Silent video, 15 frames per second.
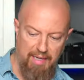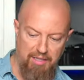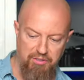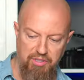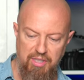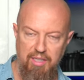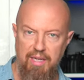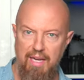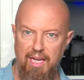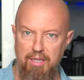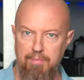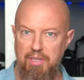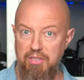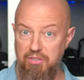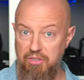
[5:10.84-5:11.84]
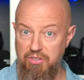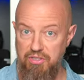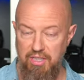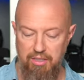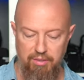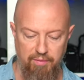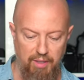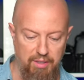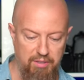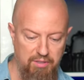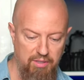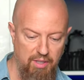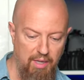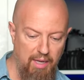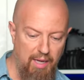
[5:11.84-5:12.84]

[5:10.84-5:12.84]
That's the AtomX Sync device.